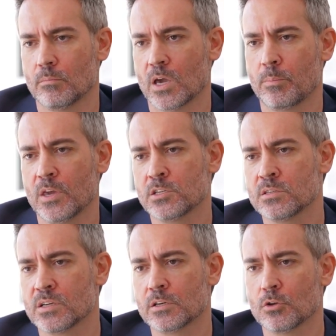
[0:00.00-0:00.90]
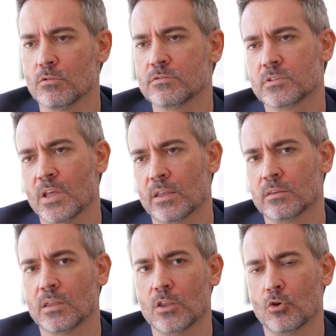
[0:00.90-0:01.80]
My patients are those
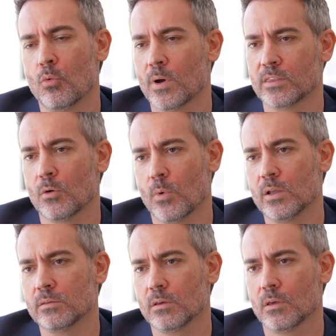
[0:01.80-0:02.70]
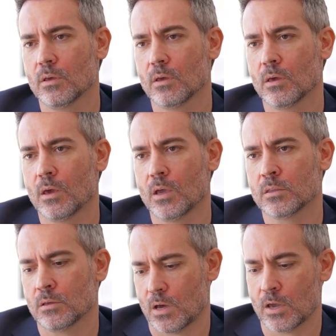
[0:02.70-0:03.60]
that they know what they want,
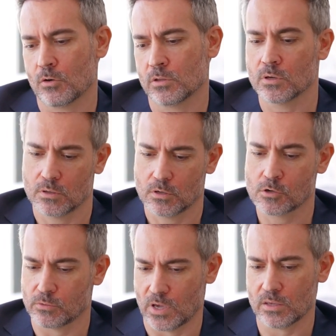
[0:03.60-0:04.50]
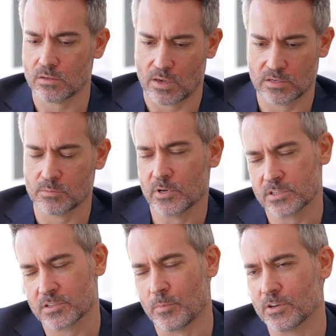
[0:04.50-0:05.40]
and I'm going to create as
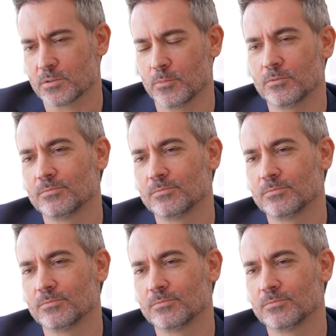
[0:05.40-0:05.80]
much as possible.